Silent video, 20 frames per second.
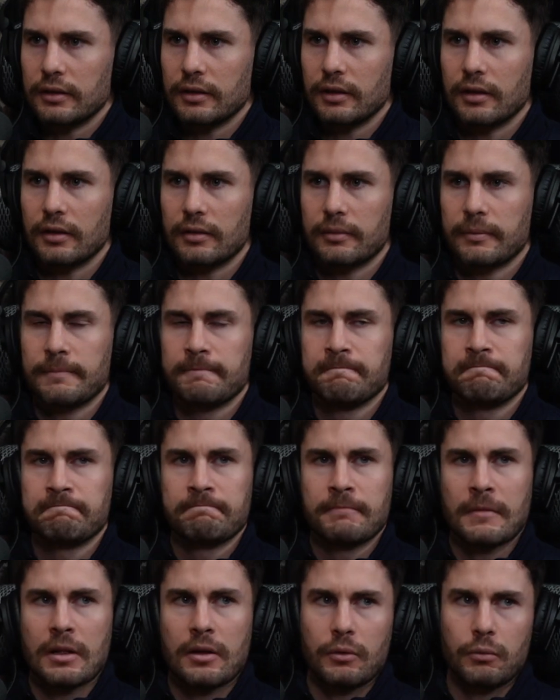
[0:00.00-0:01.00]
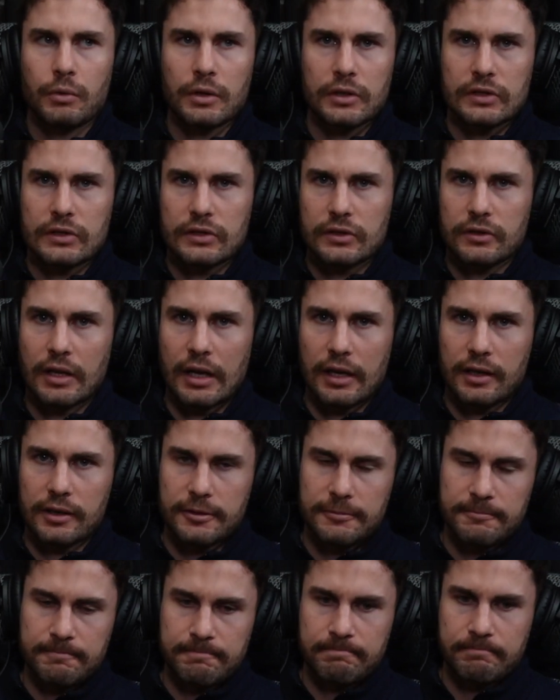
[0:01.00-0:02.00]
Yeah. Which like
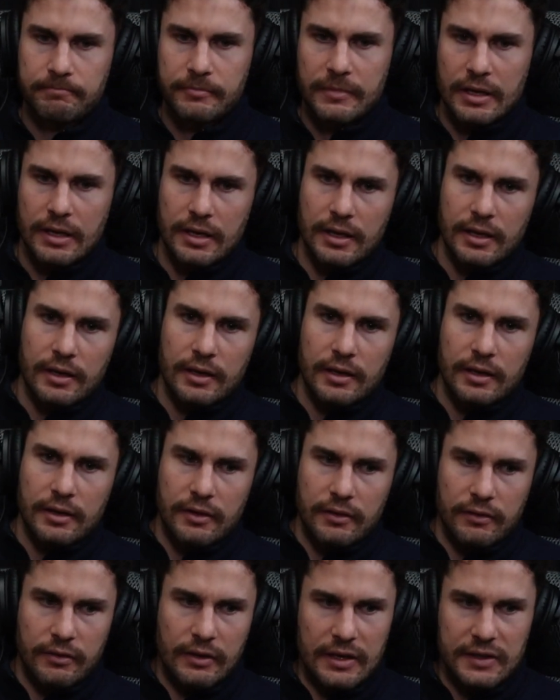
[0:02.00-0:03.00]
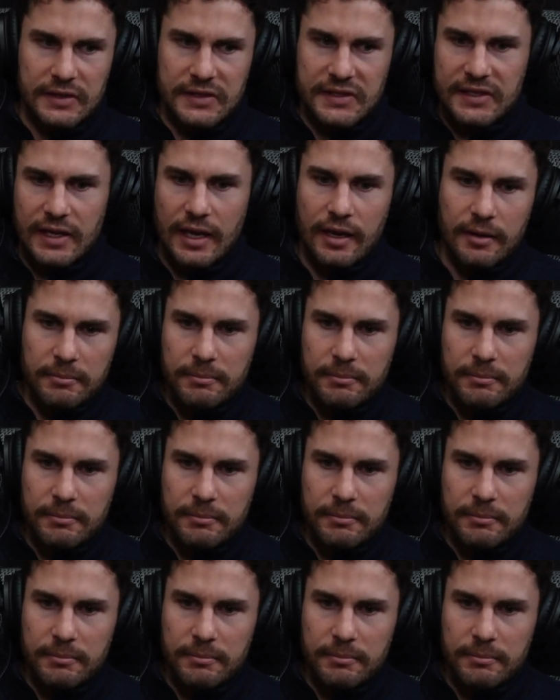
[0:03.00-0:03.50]
there is